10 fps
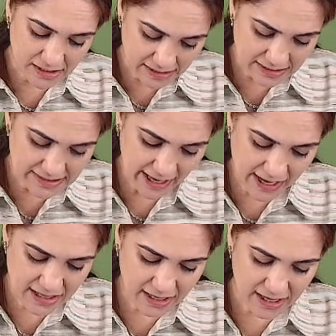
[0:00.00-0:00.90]
In the
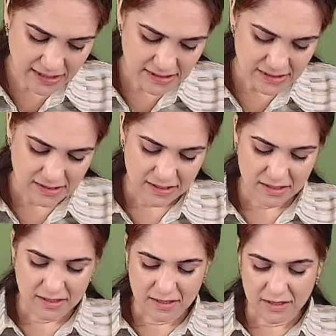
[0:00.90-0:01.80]
second case,
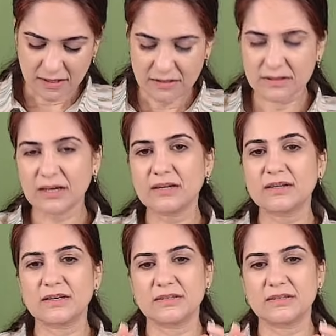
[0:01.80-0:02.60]
the